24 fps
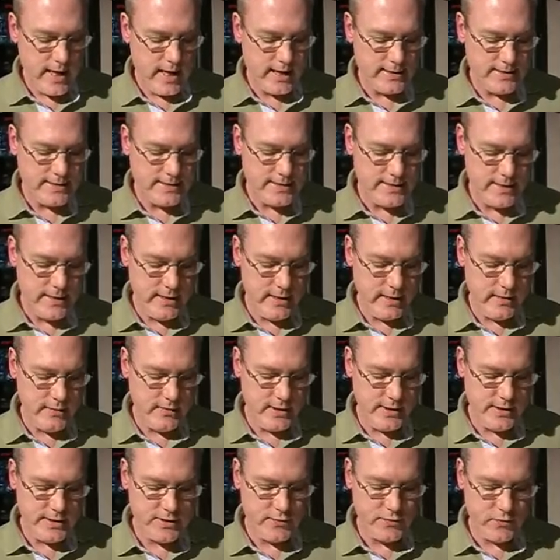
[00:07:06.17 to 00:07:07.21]
and seeing
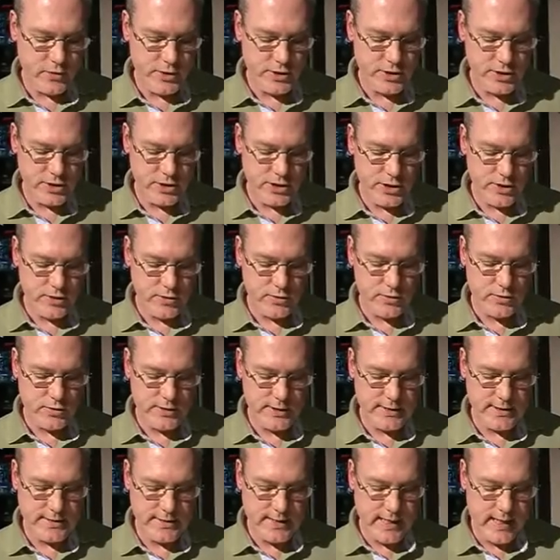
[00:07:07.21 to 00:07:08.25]
these French
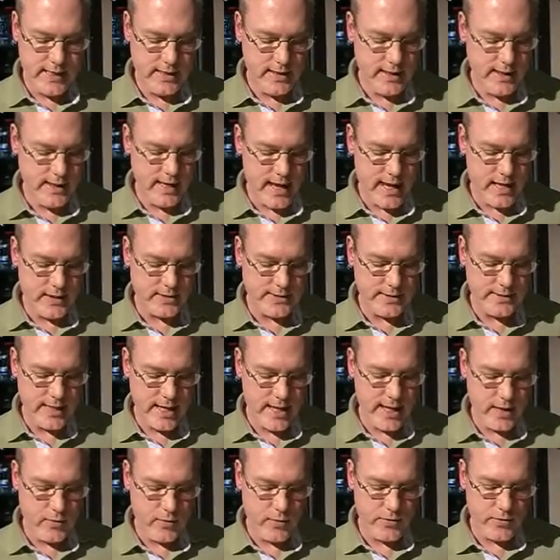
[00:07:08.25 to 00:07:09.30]
children standing
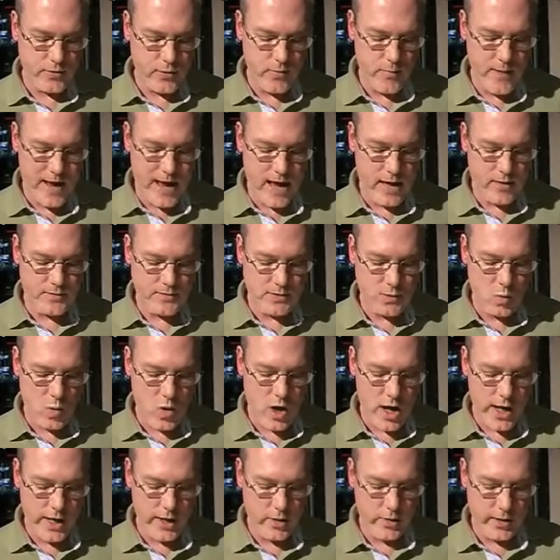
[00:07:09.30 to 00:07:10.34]
outside with their mouths
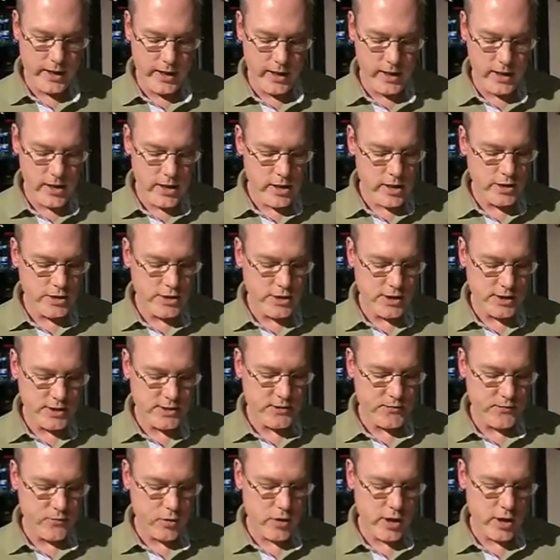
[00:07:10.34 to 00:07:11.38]
watering
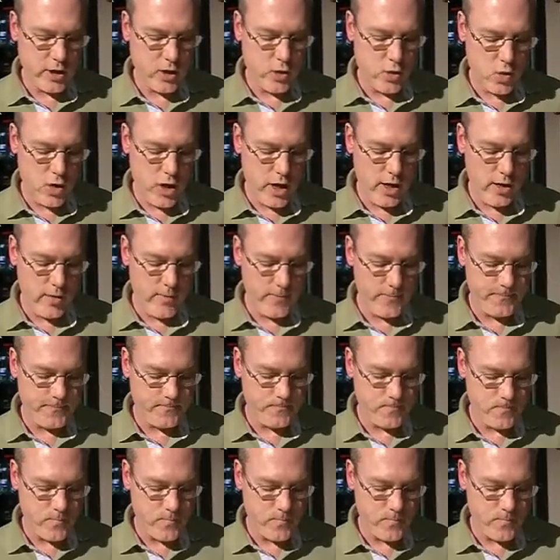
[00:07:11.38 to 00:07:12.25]
just for a crumb.